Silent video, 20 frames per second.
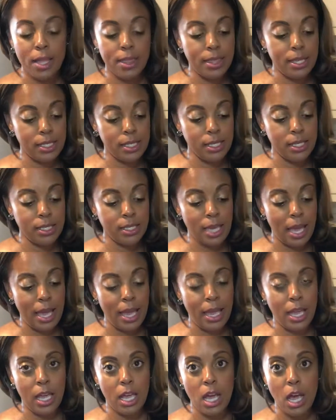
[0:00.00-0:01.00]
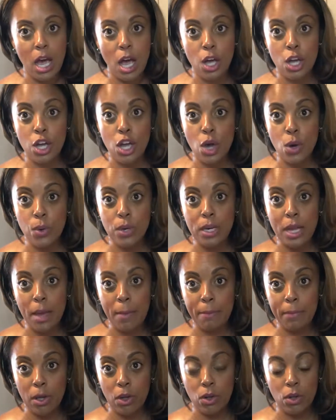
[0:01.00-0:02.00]
This is a coconut
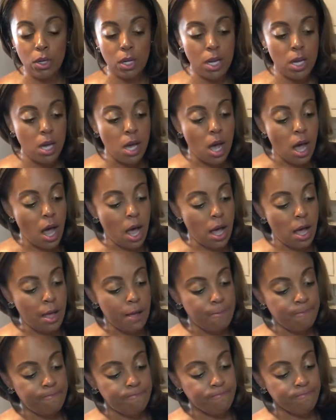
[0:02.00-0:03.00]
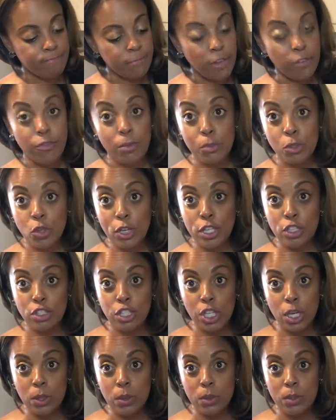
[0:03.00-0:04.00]
milk from Trader
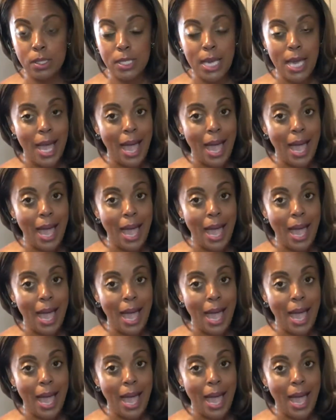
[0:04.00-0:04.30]
Joe's.